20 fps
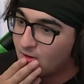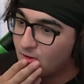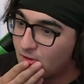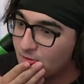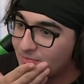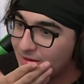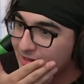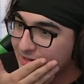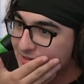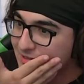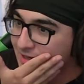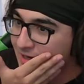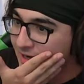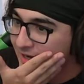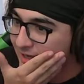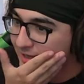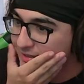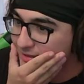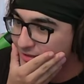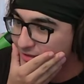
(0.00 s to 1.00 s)
Oh my
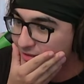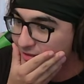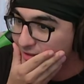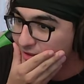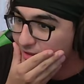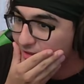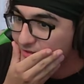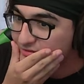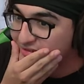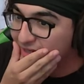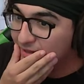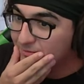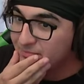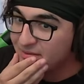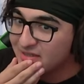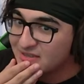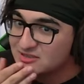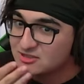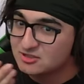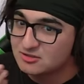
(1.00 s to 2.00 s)
god. That
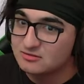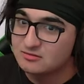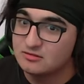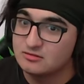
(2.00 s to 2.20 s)
makes